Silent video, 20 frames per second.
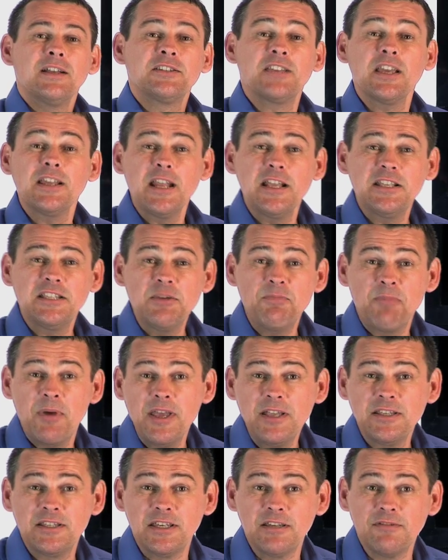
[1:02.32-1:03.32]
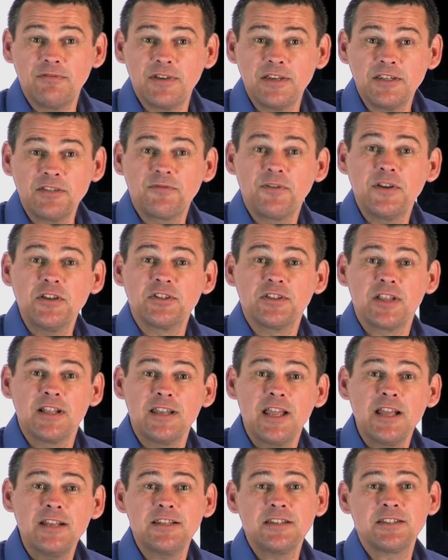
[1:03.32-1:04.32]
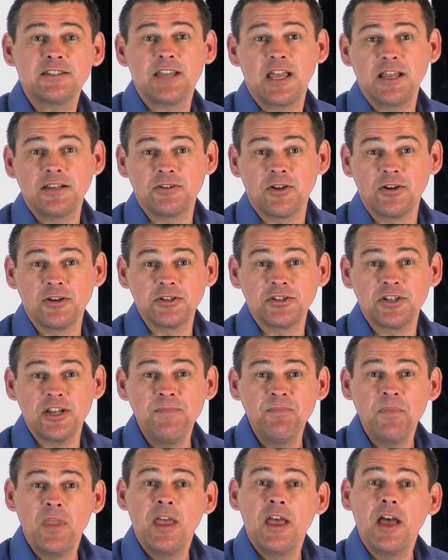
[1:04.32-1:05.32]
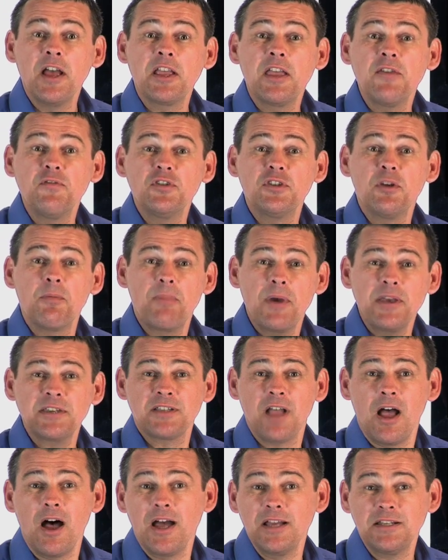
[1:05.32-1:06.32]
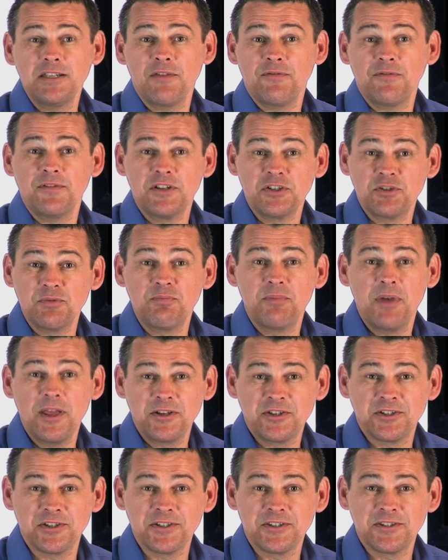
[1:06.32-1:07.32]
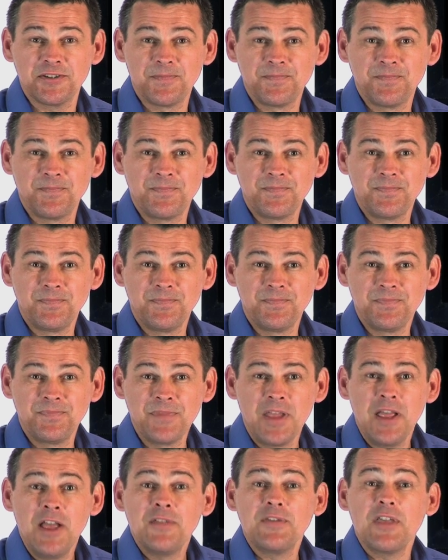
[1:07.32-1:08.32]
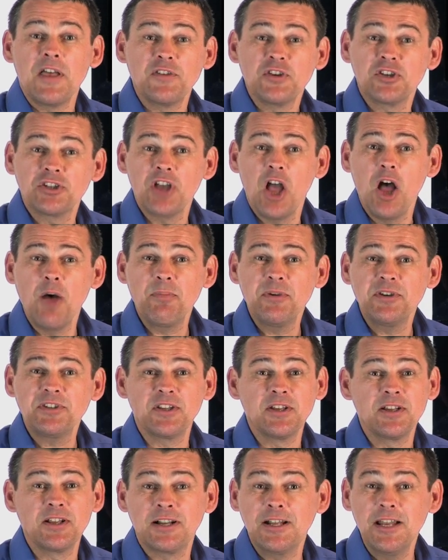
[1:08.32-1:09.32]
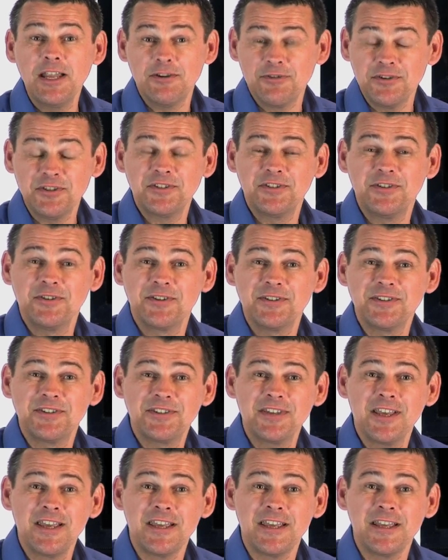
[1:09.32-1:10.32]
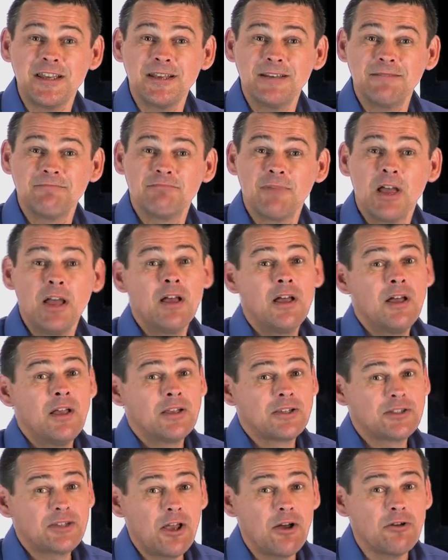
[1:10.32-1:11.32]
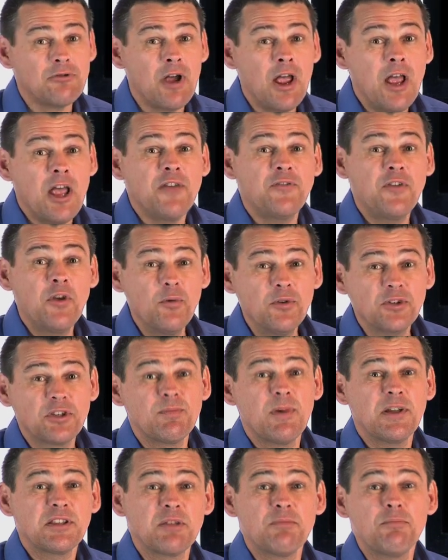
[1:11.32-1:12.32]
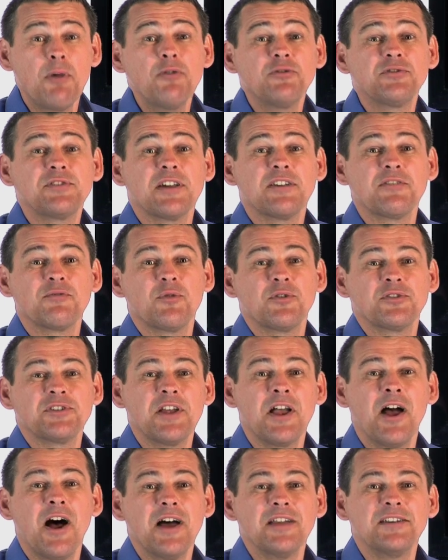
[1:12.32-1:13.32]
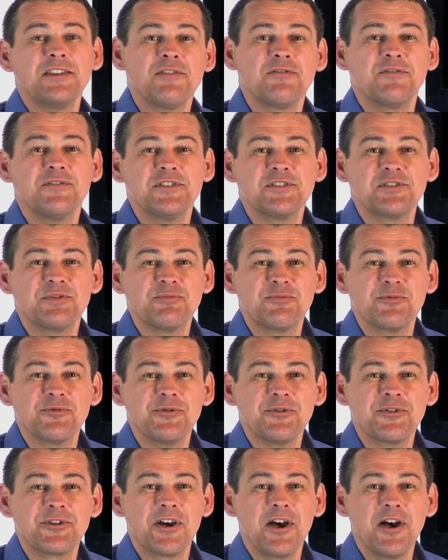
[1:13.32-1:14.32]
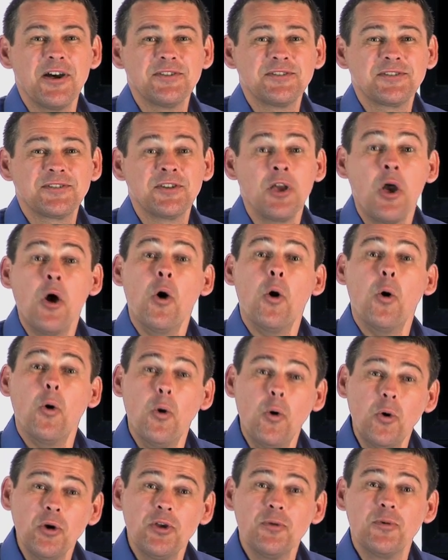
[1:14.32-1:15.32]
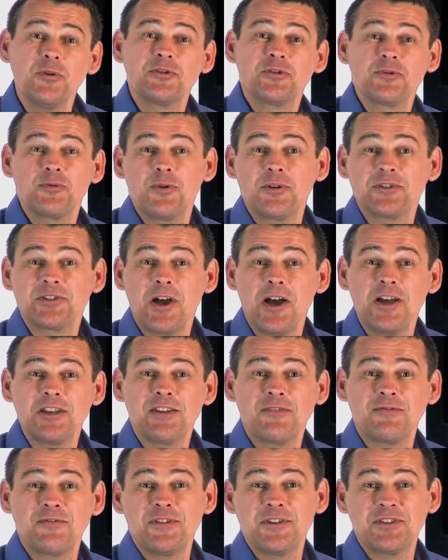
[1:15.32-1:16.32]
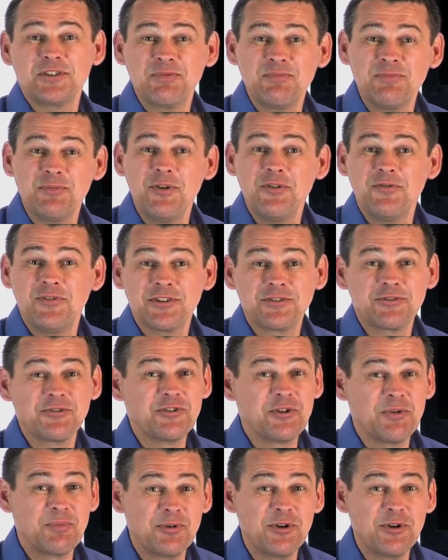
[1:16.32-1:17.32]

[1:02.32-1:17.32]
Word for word: 1080p TVs feature the latest technology and give you the best high-definition pictures. They're the sharpest and clearest you can see. So, if you want to make the most out of watching high-definition broadcasts, or you want to watch high-definition movies through your